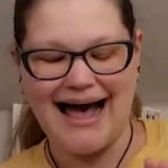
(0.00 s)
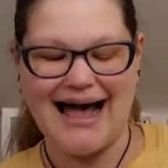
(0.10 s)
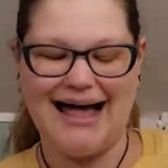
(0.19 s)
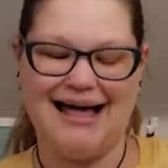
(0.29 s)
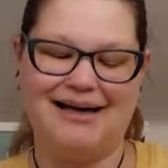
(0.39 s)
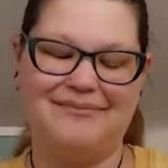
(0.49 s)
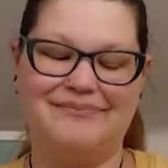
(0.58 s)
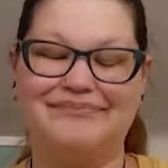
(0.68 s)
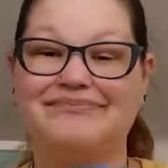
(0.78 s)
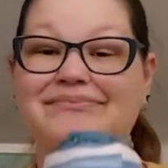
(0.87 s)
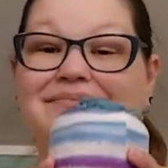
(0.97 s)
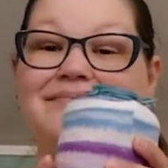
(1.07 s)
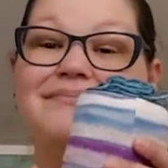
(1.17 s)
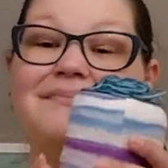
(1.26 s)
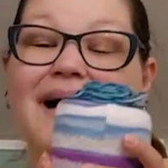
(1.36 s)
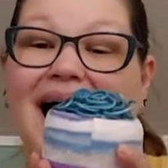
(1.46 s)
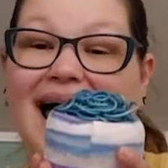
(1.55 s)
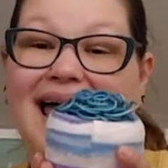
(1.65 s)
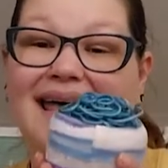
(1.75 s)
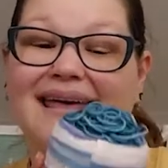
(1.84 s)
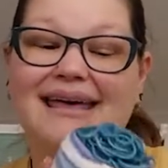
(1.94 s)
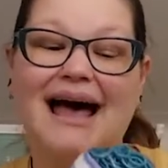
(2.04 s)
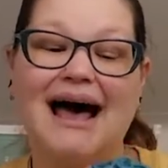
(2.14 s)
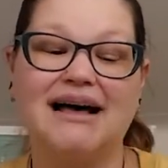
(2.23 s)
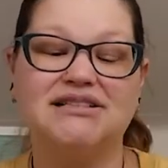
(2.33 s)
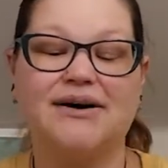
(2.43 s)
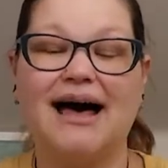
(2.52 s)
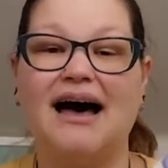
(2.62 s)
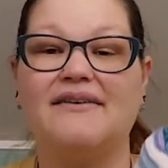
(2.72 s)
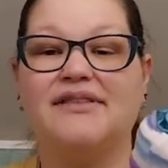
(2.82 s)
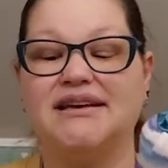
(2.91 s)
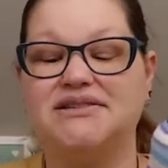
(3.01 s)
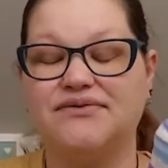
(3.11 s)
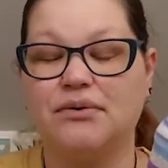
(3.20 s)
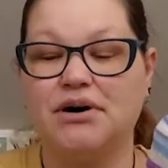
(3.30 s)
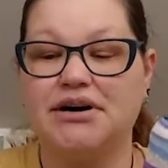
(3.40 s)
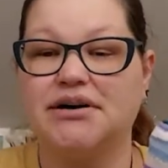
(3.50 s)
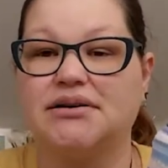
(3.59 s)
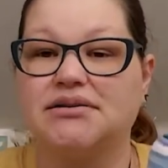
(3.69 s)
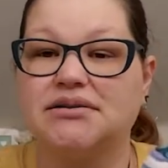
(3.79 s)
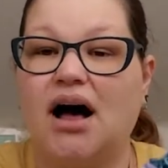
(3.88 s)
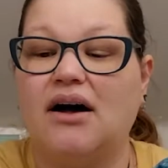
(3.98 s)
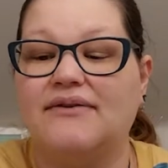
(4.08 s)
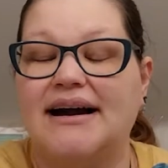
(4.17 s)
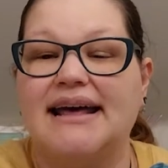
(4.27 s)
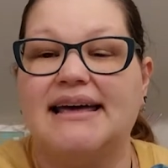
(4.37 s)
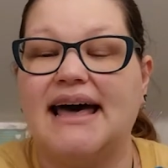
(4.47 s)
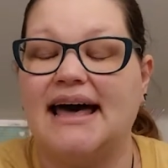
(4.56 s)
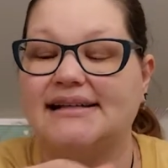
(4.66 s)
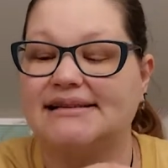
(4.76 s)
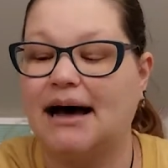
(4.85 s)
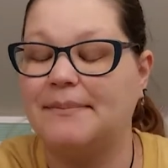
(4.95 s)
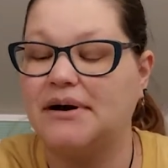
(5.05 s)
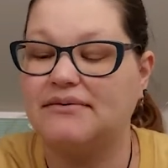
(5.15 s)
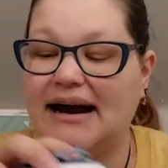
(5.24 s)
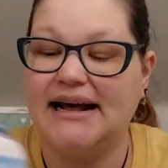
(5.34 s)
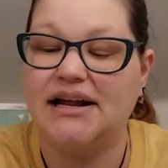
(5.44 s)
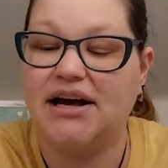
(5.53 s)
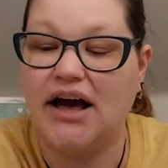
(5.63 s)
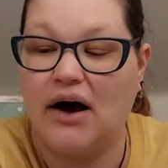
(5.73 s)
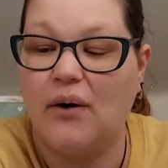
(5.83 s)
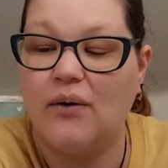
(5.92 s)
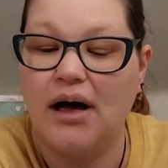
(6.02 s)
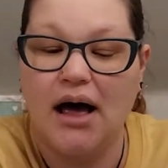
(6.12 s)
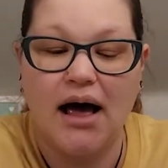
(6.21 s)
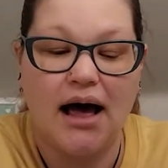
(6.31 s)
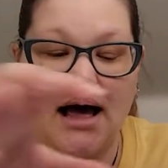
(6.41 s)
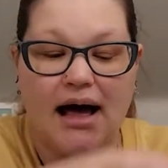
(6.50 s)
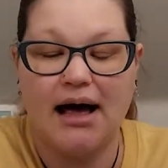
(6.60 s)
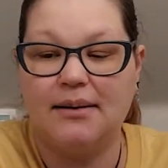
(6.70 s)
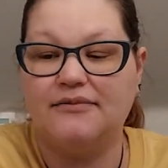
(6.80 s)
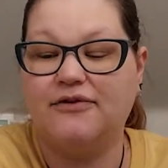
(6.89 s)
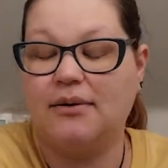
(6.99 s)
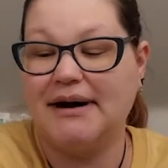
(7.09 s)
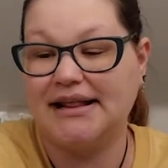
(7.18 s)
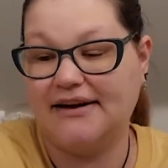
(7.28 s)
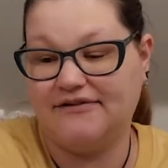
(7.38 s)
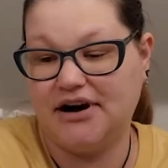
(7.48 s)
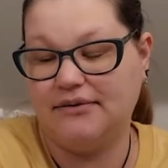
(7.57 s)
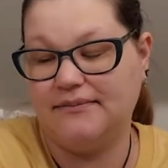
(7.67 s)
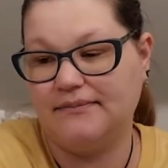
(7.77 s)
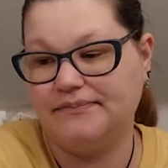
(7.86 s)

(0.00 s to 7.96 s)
But yeah, so I have these 4 already caked up and ready to go for my love note.